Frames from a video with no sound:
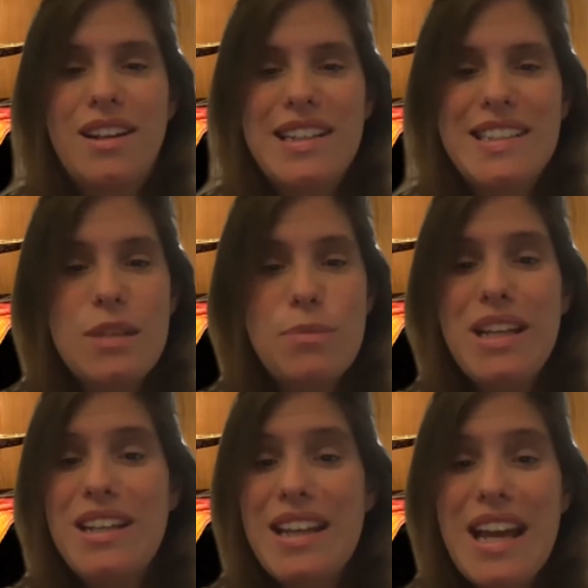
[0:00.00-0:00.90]
to be
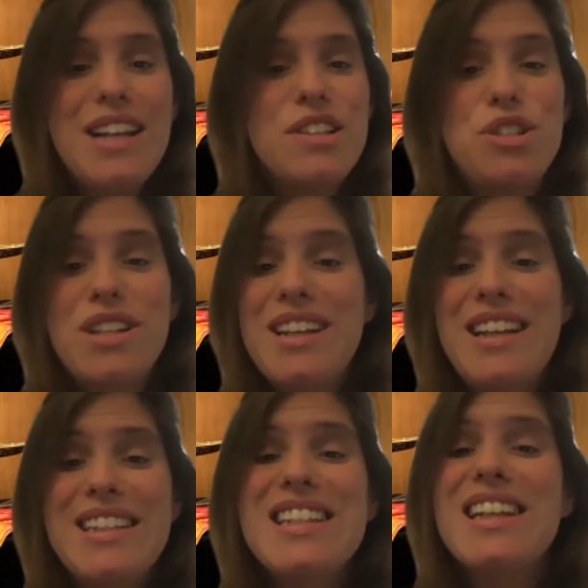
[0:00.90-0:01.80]
engaged in
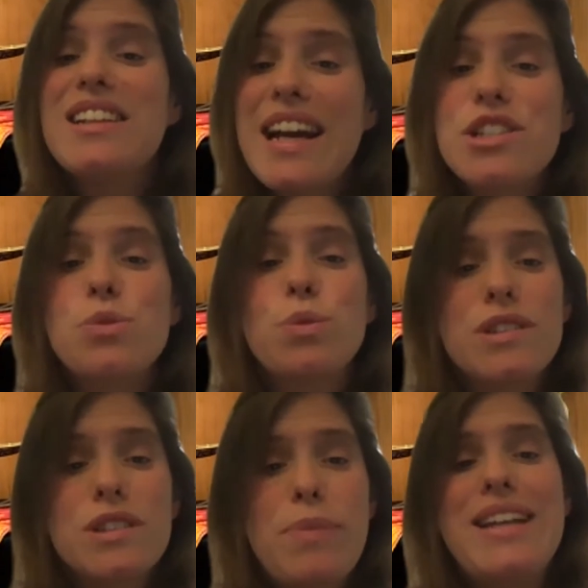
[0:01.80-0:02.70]
intellectual
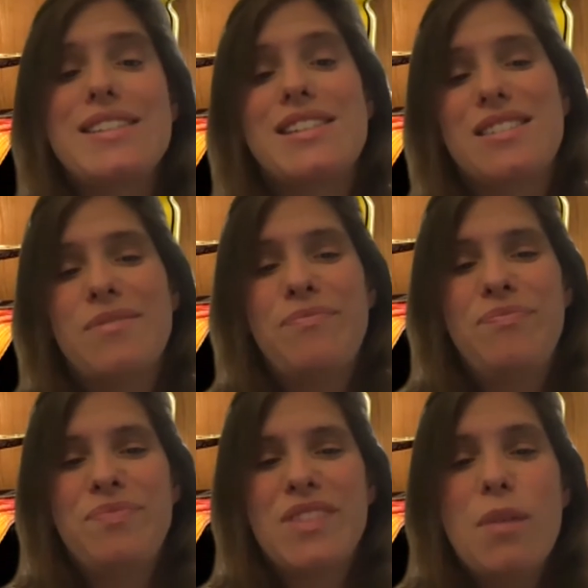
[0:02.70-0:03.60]
debates
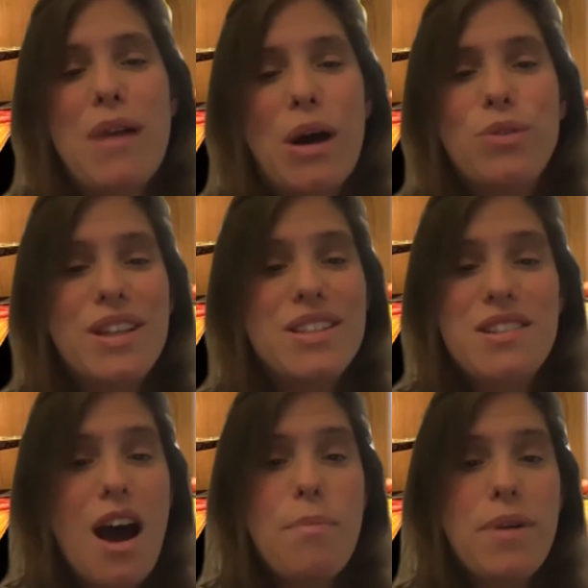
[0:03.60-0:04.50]
about these
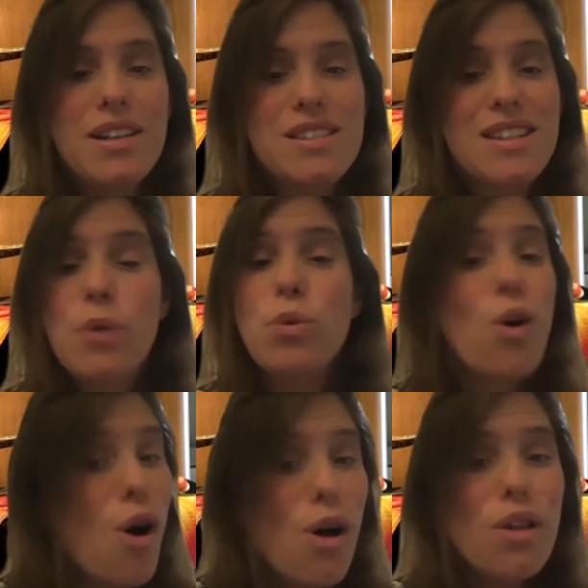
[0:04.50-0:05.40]
topics that were
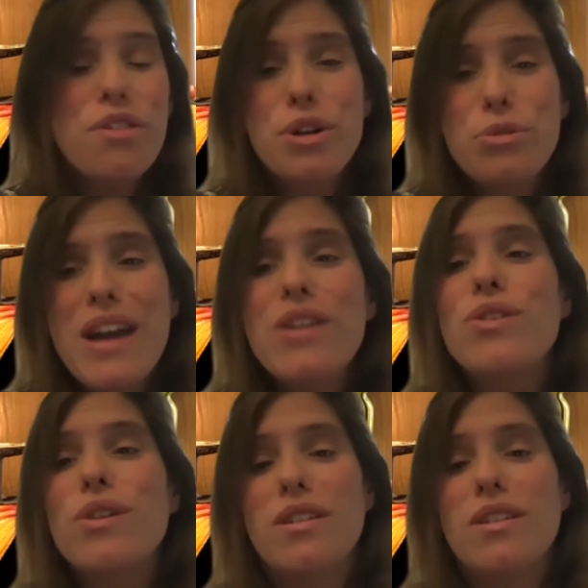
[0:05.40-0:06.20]
all theoretical.